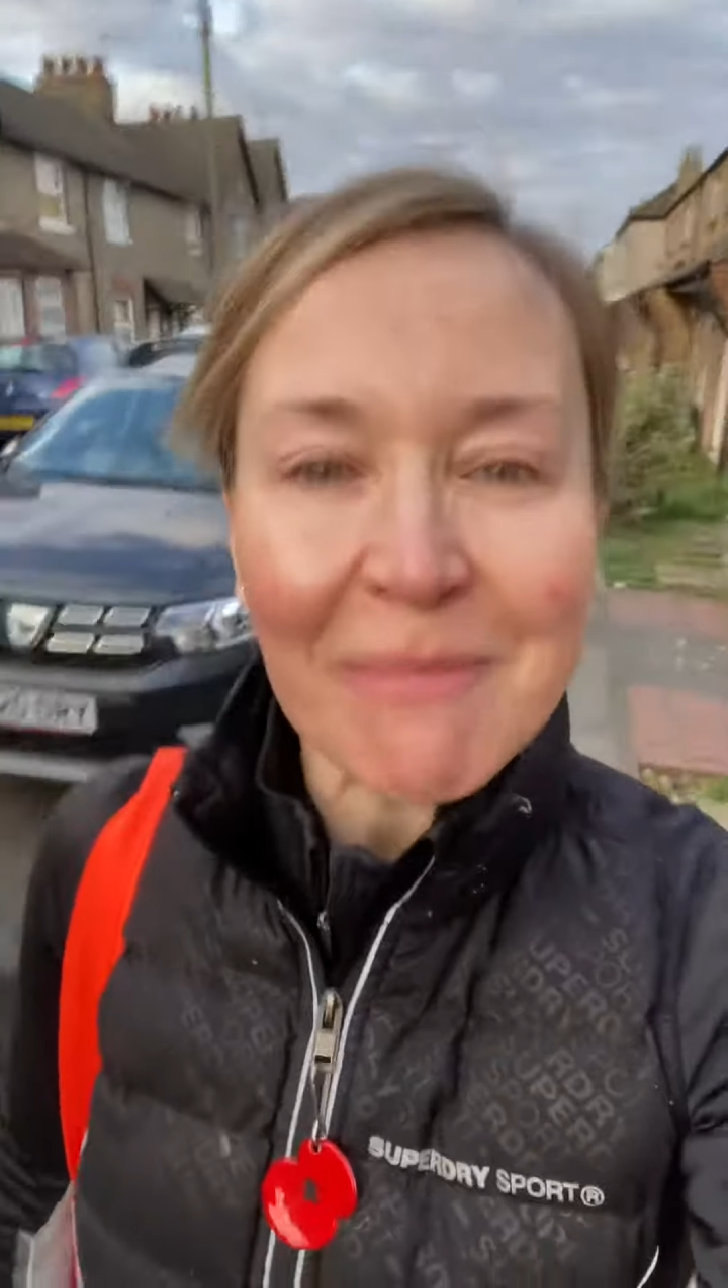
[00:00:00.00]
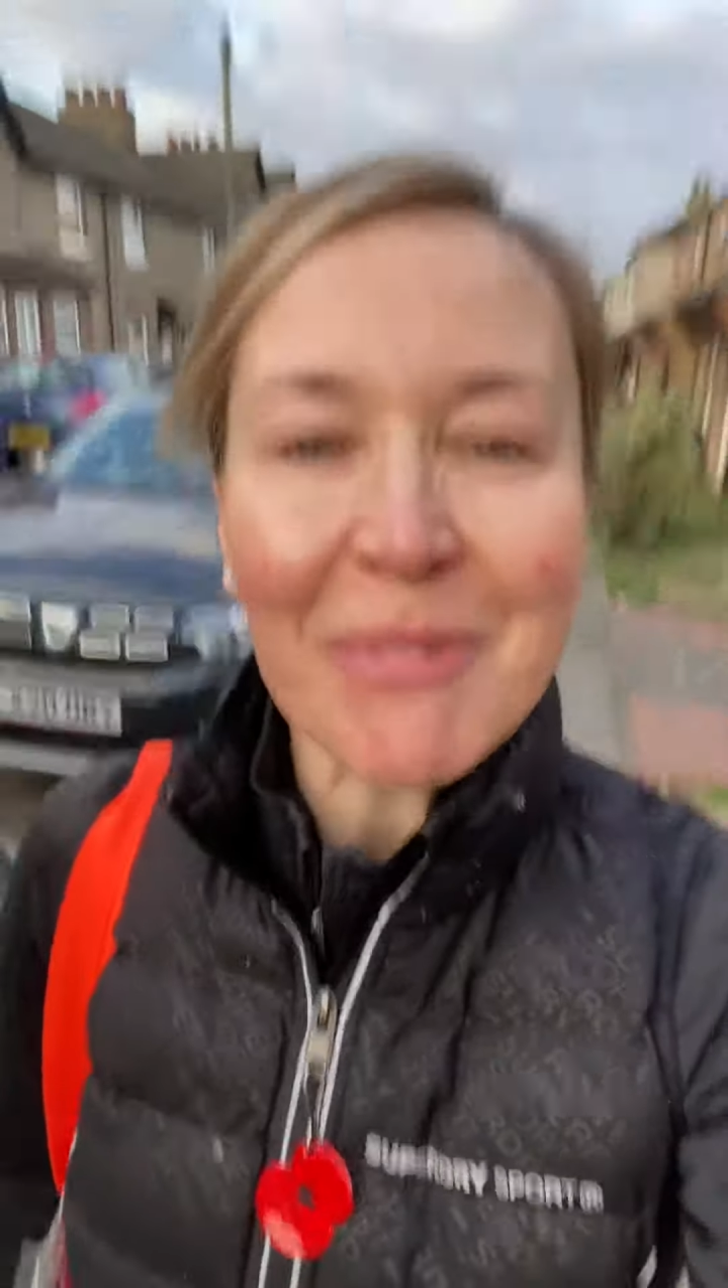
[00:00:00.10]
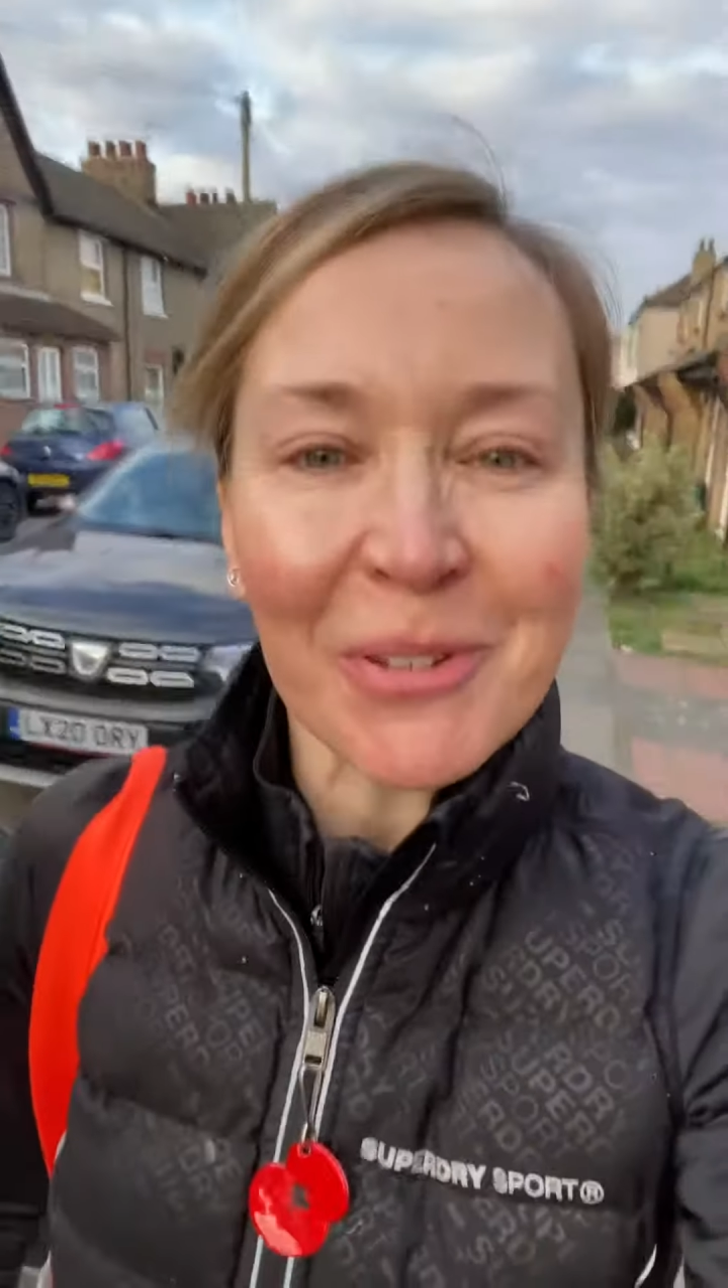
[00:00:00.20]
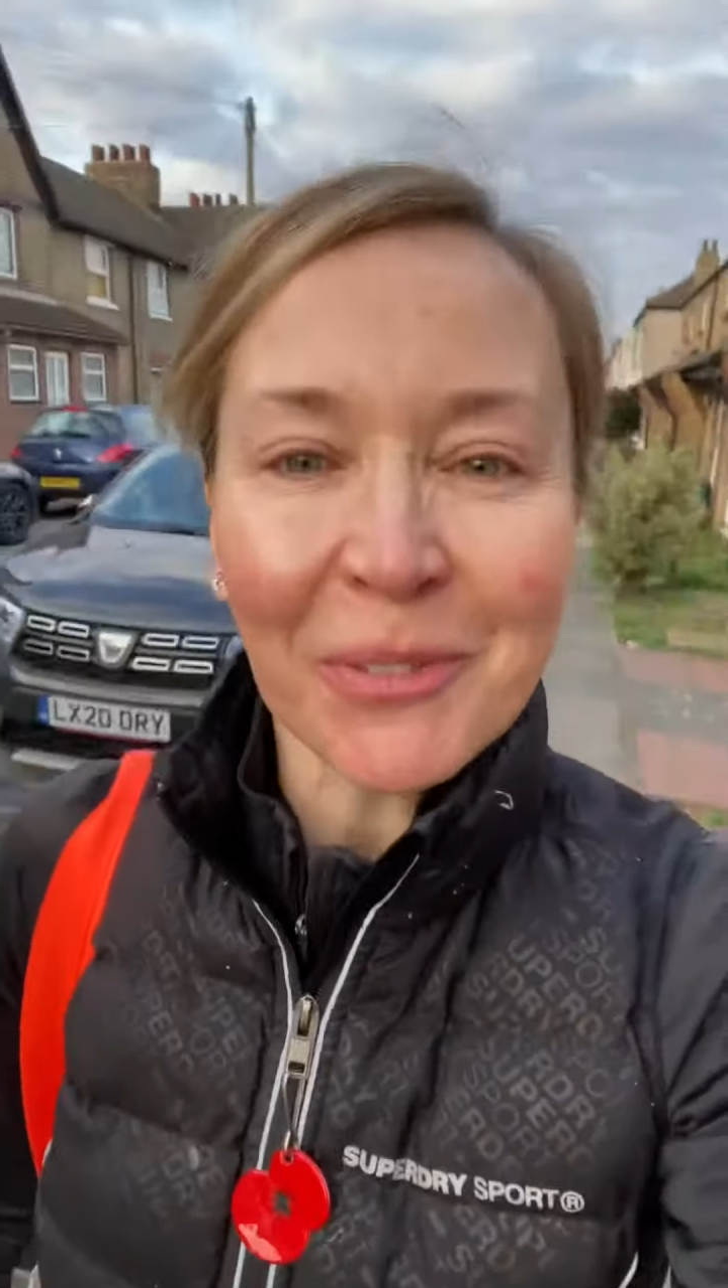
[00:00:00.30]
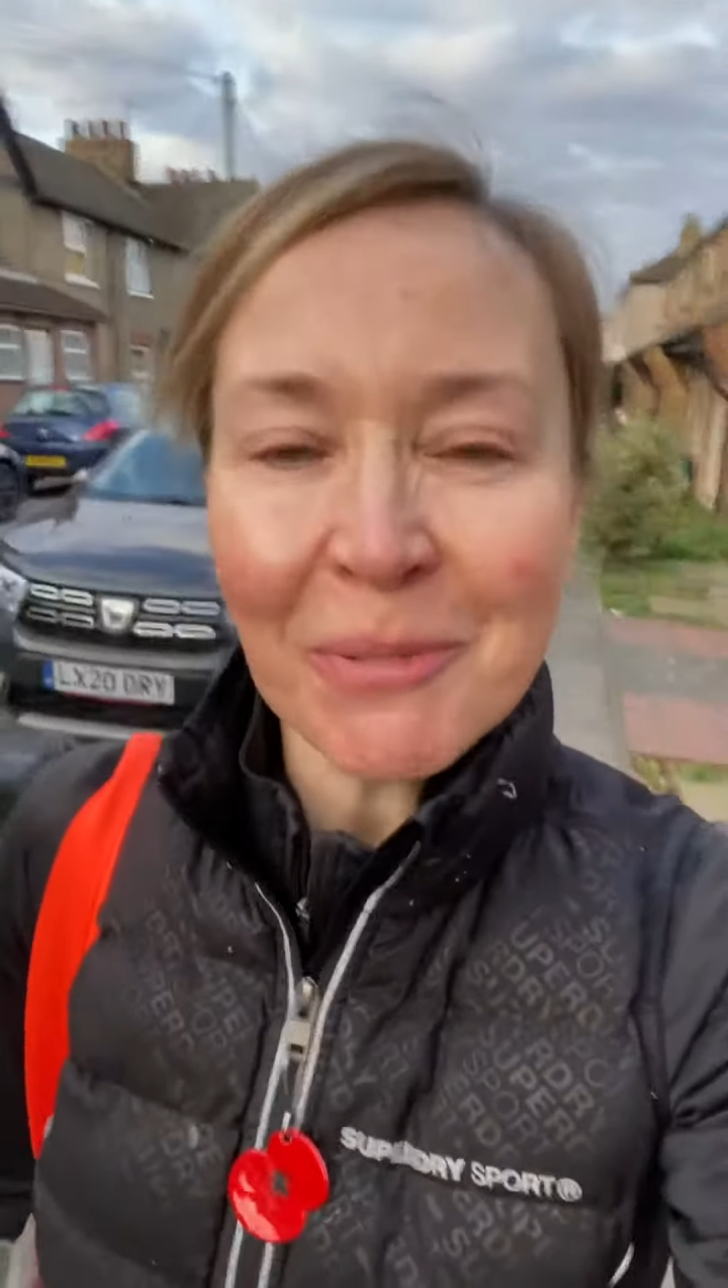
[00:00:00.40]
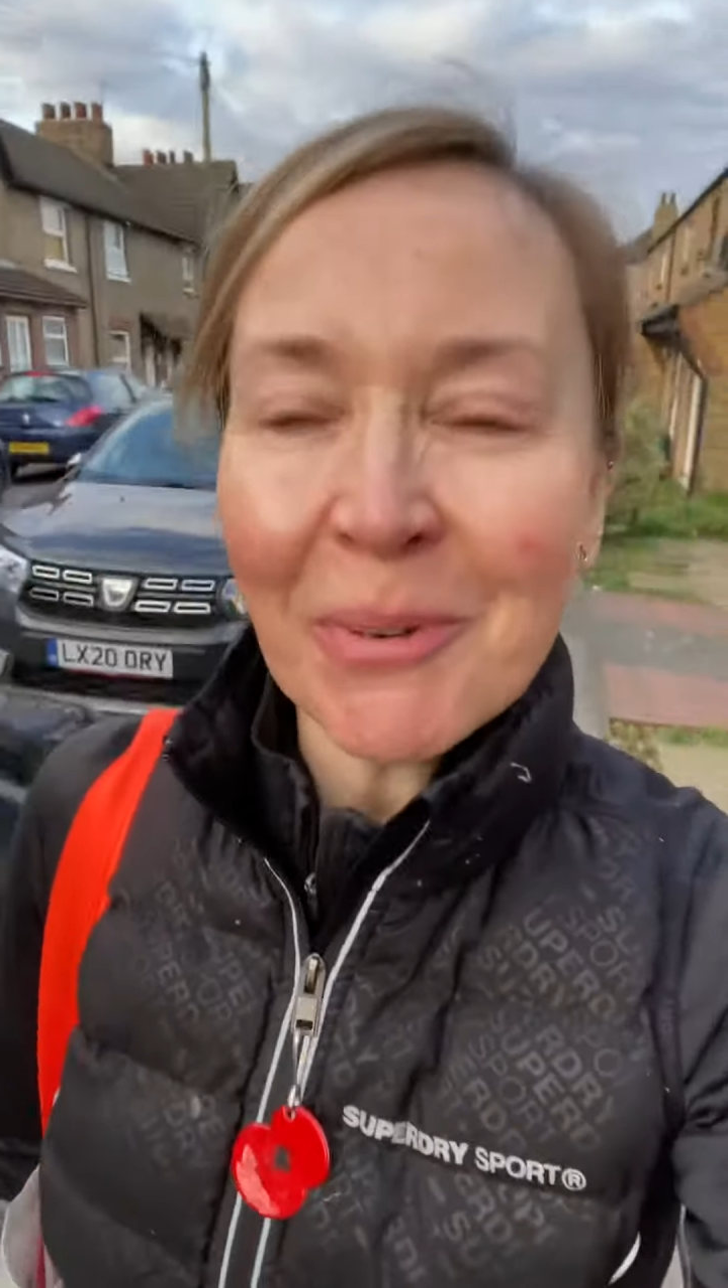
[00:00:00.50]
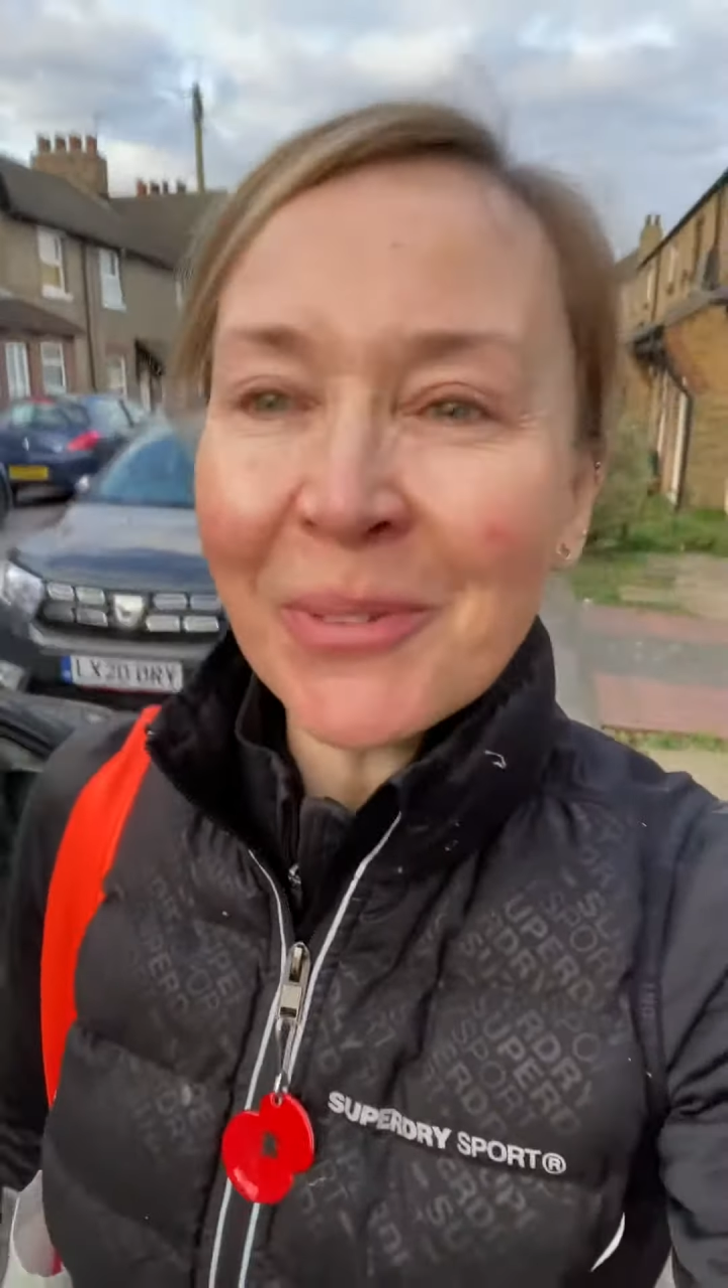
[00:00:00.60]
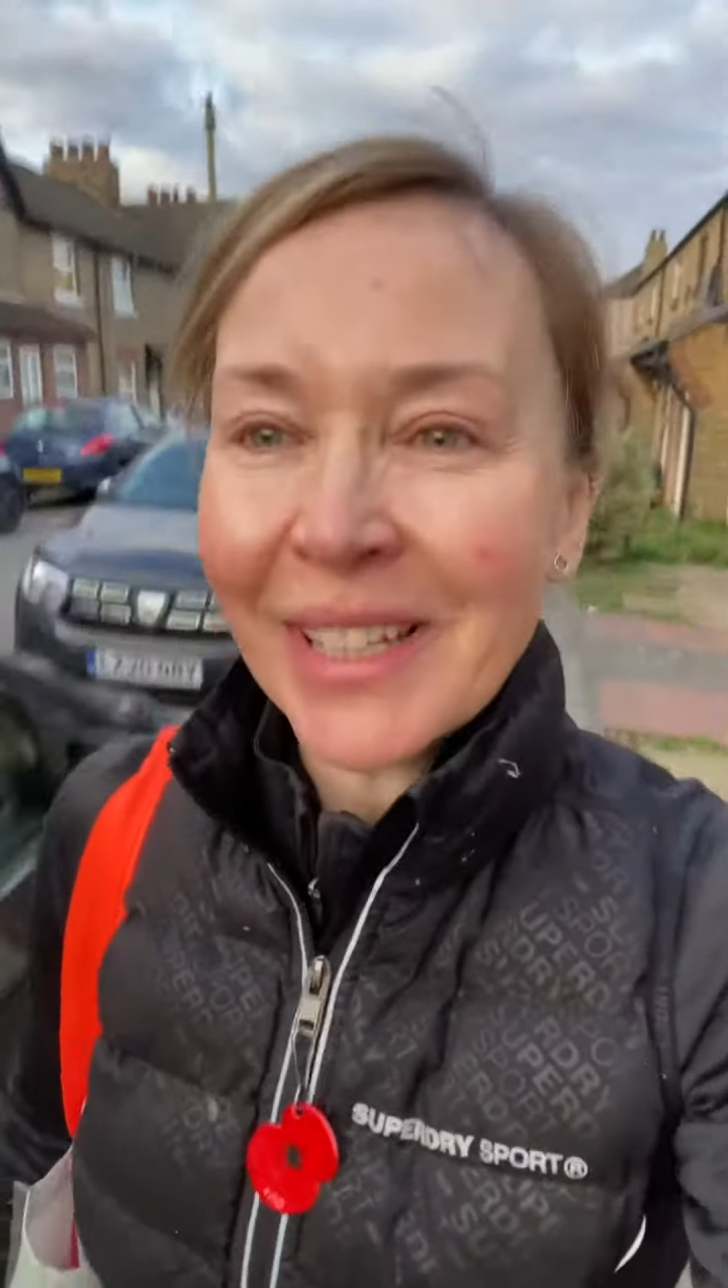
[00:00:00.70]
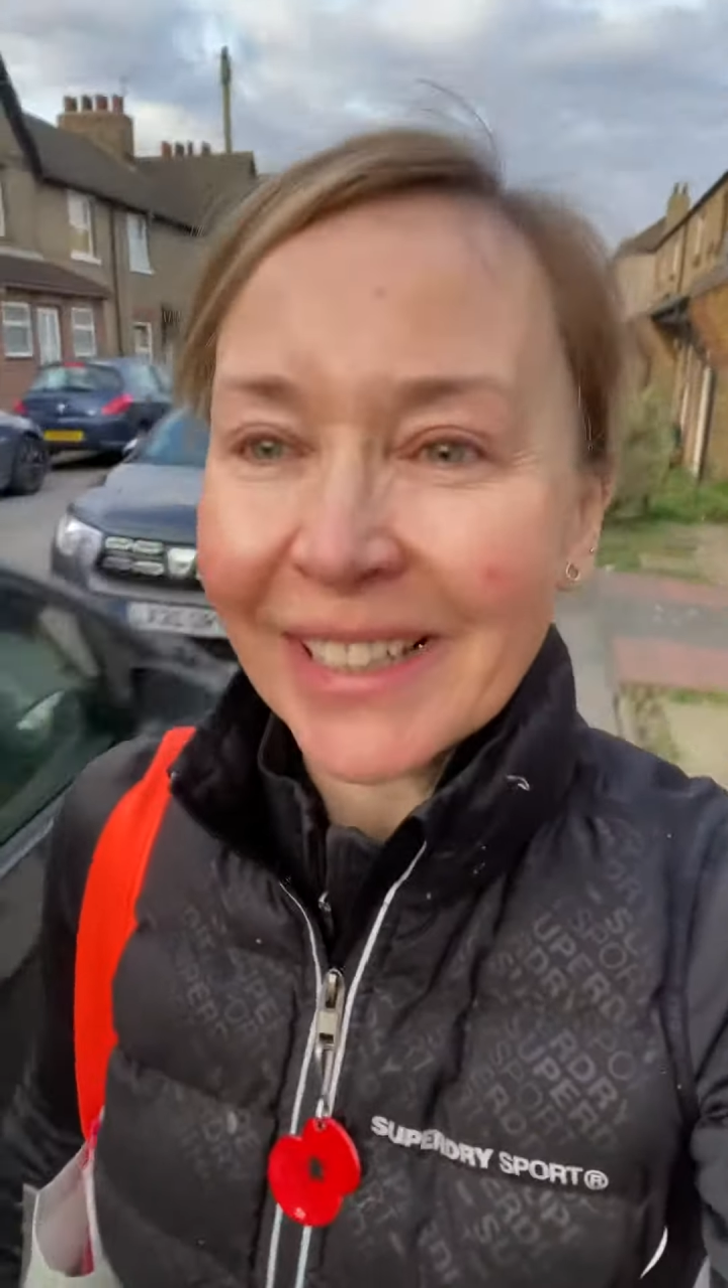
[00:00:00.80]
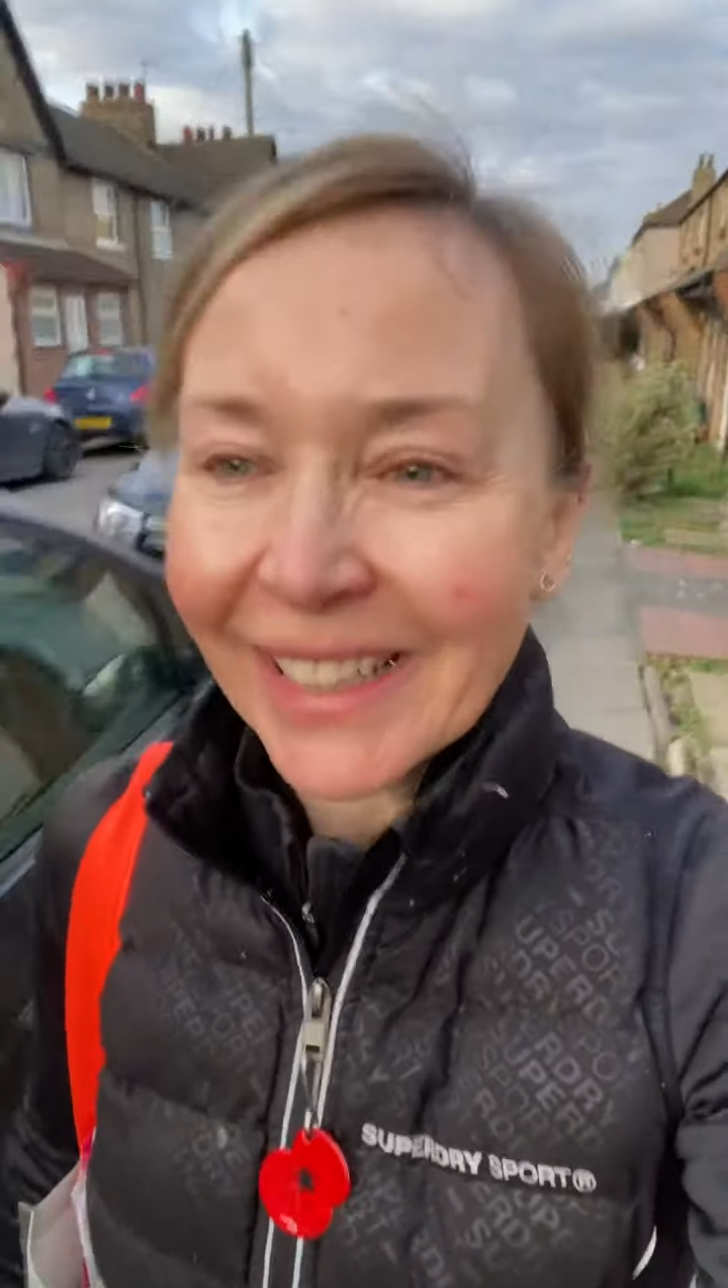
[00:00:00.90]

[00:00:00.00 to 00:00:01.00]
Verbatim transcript: beautiful morning.